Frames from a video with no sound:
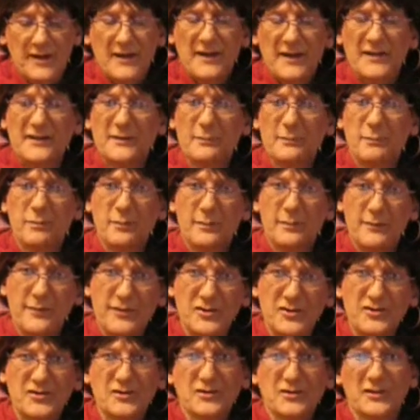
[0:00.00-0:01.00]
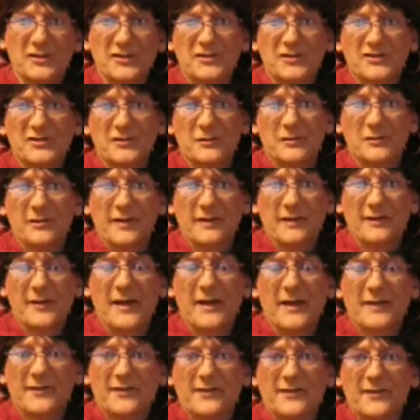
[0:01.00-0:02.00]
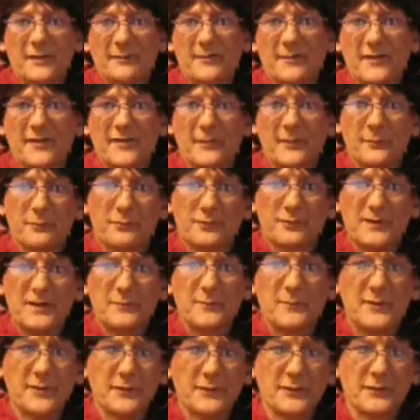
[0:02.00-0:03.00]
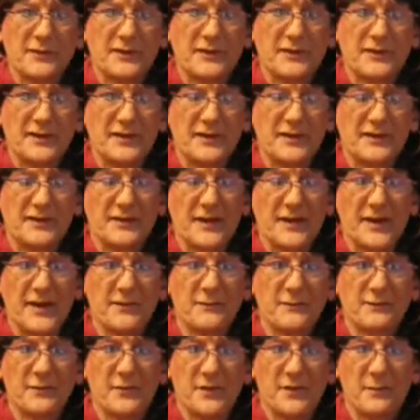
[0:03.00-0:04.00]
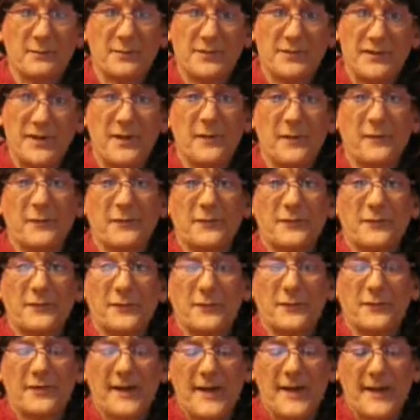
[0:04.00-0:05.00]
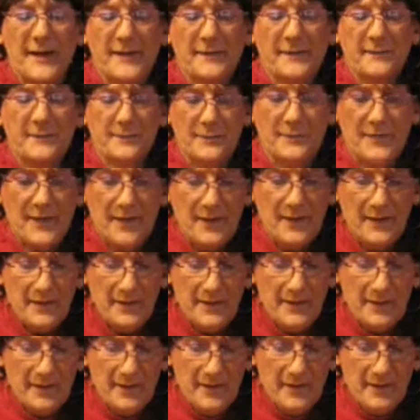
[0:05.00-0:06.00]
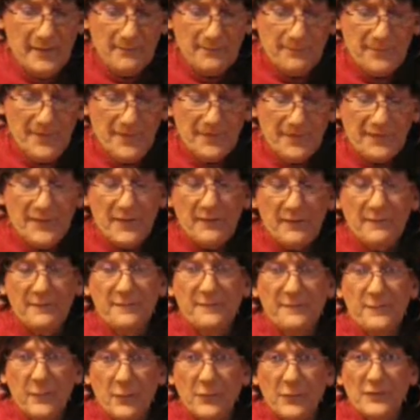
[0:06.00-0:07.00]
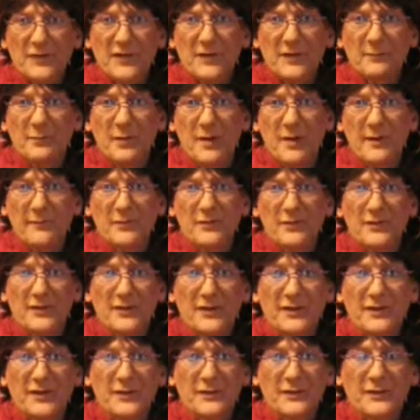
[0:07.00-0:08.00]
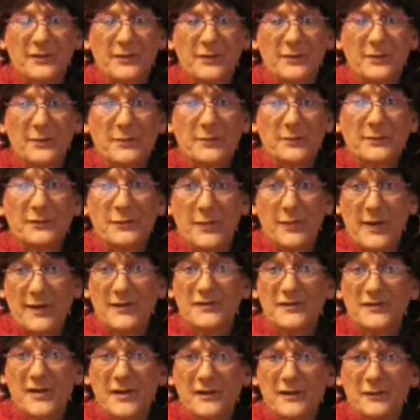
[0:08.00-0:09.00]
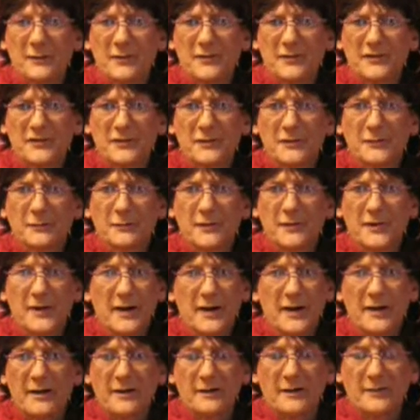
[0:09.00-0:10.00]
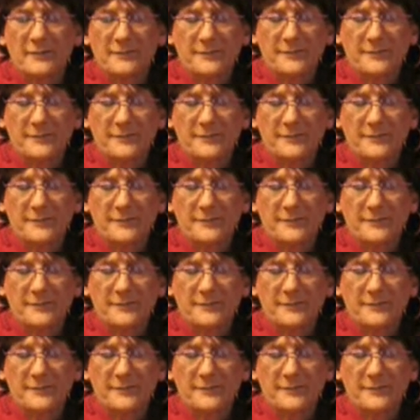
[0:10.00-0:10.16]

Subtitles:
It's a provincial issue, and that's something the premiers can decide for themselves, okay? Instead of forcing provinces into transgendering children. And